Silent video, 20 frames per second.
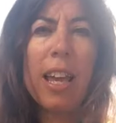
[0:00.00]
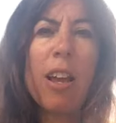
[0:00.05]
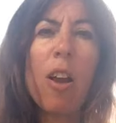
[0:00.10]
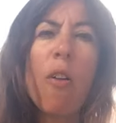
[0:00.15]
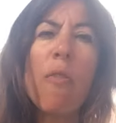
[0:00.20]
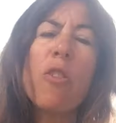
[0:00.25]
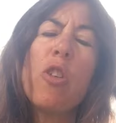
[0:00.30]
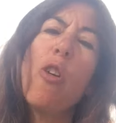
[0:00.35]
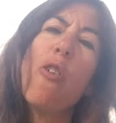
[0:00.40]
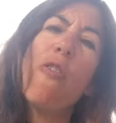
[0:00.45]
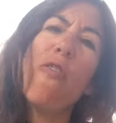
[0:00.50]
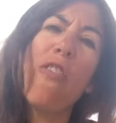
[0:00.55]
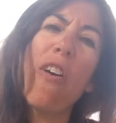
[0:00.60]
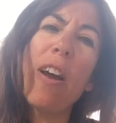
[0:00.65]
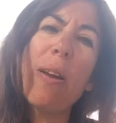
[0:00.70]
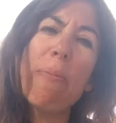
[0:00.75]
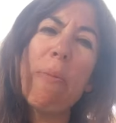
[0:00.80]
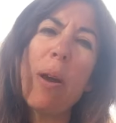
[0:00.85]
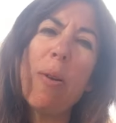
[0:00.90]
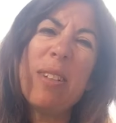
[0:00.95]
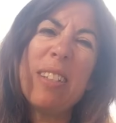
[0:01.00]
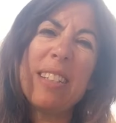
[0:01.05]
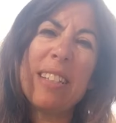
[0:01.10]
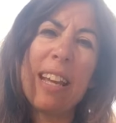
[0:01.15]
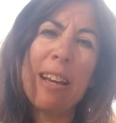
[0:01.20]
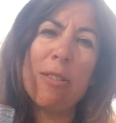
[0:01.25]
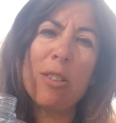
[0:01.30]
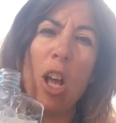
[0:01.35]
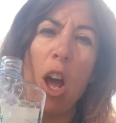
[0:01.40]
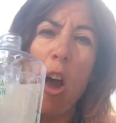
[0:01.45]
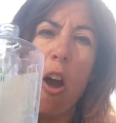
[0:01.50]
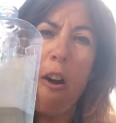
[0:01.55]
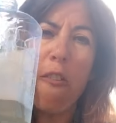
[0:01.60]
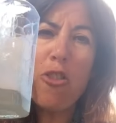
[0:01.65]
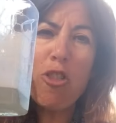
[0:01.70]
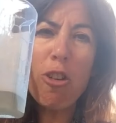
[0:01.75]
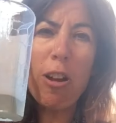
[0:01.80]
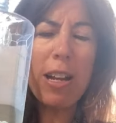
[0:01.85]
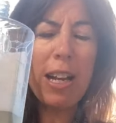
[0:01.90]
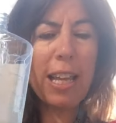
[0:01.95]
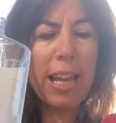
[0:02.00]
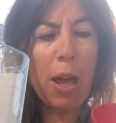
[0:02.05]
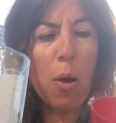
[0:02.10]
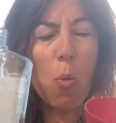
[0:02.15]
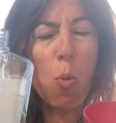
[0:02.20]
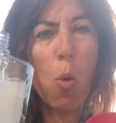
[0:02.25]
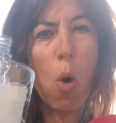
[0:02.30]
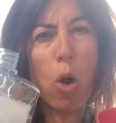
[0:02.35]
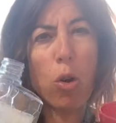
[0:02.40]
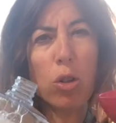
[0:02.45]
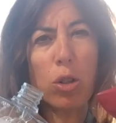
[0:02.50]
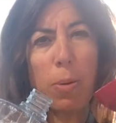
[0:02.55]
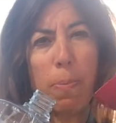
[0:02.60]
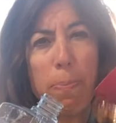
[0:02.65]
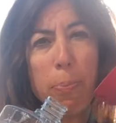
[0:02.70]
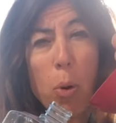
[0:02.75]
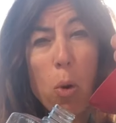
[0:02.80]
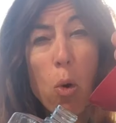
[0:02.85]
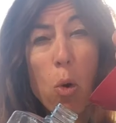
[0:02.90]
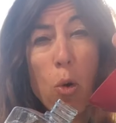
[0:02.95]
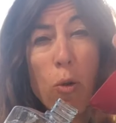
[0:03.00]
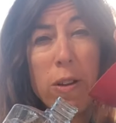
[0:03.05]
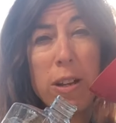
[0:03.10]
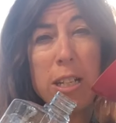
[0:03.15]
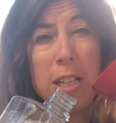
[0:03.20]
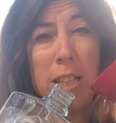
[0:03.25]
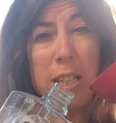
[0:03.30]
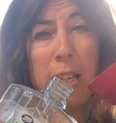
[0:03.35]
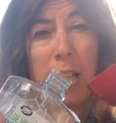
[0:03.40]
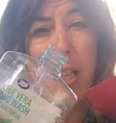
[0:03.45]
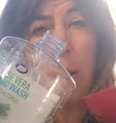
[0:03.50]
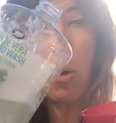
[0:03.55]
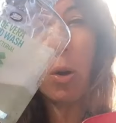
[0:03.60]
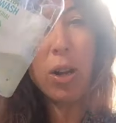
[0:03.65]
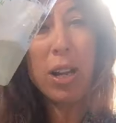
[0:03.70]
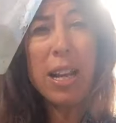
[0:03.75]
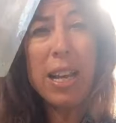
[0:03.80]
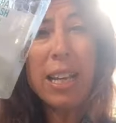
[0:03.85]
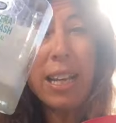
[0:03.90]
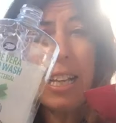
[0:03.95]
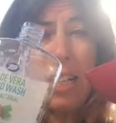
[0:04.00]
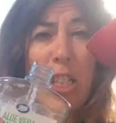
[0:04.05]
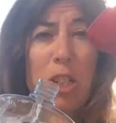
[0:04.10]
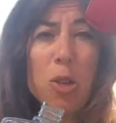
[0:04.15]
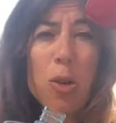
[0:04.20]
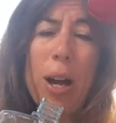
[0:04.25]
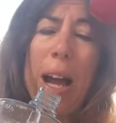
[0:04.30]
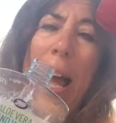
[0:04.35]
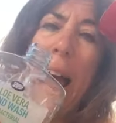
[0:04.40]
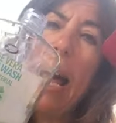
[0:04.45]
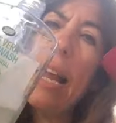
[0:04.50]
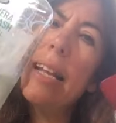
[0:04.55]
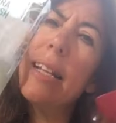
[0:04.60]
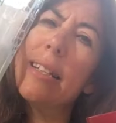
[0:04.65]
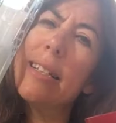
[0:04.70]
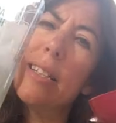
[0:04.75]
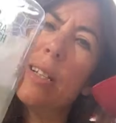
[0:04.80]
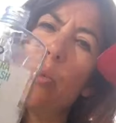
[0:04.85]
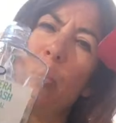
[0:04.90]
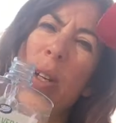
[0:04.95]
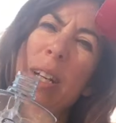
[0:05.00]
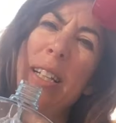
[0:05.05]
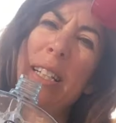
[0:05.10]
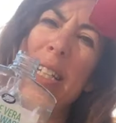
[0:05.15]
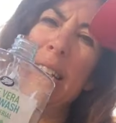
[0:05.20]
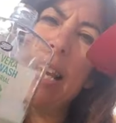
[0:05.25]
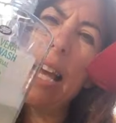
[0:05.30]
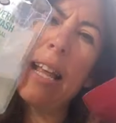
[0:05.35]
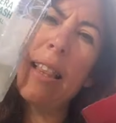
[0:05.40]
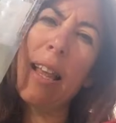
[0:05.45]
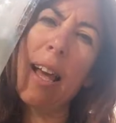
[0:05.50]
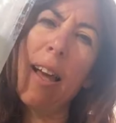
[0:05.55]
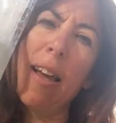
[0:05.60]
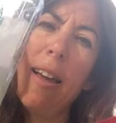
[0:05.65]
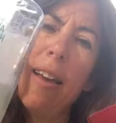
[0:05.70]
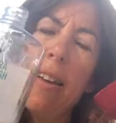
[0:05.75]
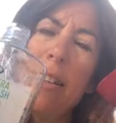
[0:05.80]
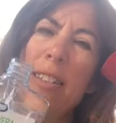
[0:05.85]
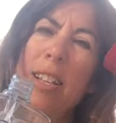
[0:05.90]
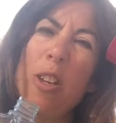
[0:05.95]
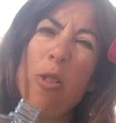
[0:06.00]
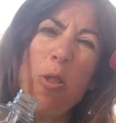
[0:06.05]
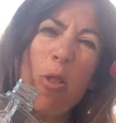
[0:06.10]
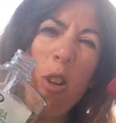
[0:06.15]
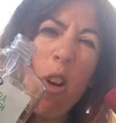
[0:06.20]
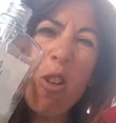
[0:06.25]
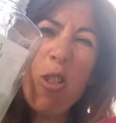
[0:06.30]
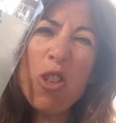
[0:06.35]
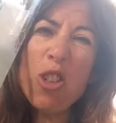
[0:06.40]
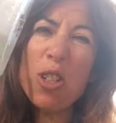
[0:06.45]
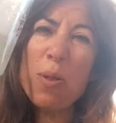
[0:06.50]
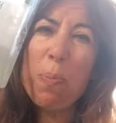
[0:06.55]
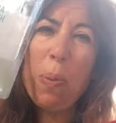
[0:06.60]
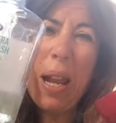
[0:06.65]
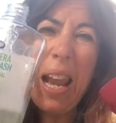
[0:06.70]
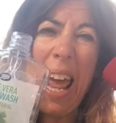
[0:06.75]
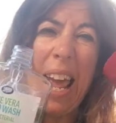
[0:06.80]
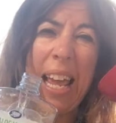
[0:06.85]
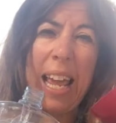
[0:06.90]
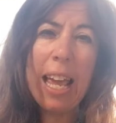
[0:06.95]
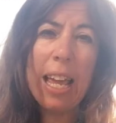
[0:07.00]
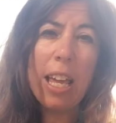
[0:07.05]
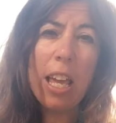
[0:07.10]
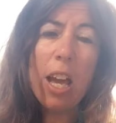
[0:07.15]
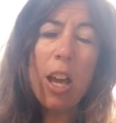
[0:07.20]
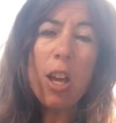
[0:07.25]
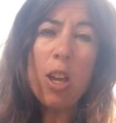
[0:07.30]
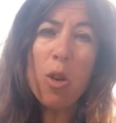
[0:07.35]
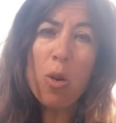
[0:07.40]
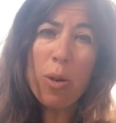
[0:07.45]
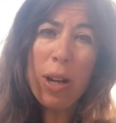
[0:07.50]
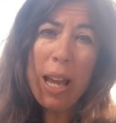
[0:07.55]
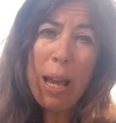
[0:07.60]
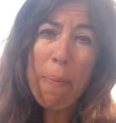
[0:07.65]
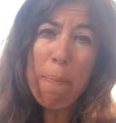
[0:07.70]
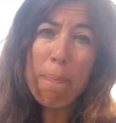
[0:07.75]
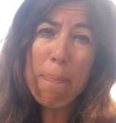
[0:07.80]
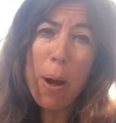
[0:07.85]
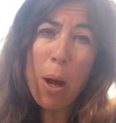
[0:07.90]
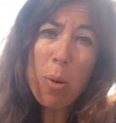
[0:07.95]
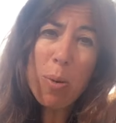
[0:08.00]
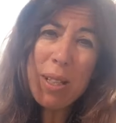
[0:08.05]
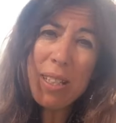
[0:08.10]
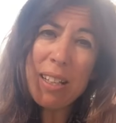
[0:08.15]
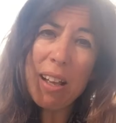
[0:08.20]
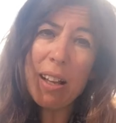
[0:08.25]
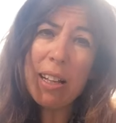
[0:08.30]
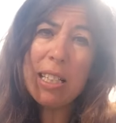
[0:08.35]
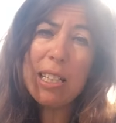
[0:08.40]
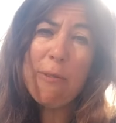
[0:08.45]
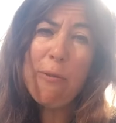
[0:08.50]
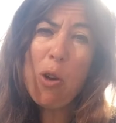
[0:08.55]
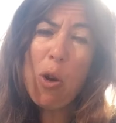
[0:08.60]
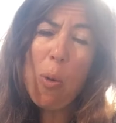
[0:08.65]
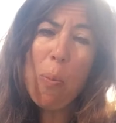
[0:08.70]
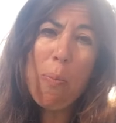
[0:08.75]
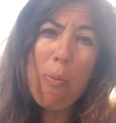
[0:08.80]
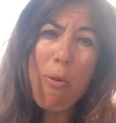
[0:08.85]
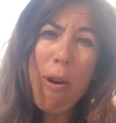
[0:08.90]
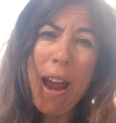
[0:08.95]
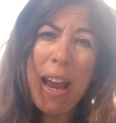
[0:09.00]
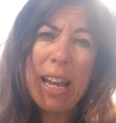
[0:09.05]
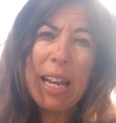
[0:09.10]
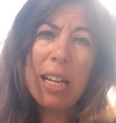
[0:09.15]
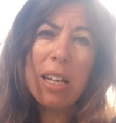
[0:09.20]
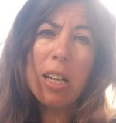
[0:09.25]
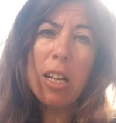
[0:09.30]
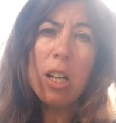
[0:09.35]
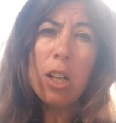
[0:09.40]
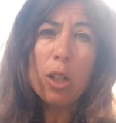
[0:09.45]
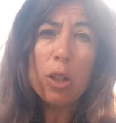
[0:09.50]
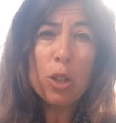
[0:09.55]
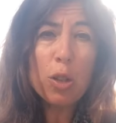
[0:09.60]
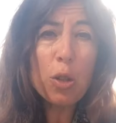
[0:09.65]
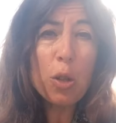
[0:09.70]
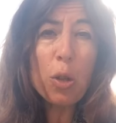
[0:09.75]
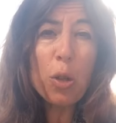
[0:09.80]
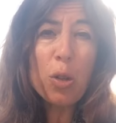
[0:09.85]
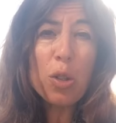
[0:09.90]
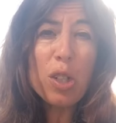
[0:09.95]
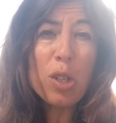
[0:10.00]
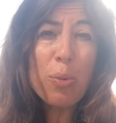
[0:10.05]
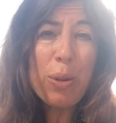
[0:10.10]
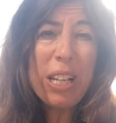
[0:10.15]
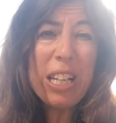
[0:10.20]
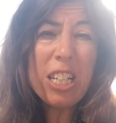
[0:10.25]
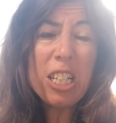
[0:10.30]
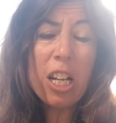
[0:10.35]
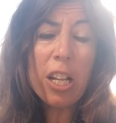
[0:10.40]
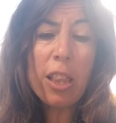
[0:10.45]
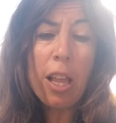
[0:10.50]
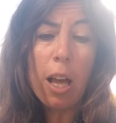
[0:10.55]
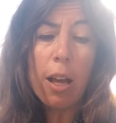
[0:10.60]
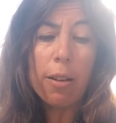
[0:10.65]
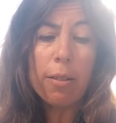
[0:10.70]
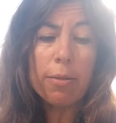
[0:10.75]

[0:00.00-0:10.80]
on your fine motor skills of trying to get one to pour into the other one gets your hands to work together, so you're not just playing, you're getting both sides of your brain to talk to each other.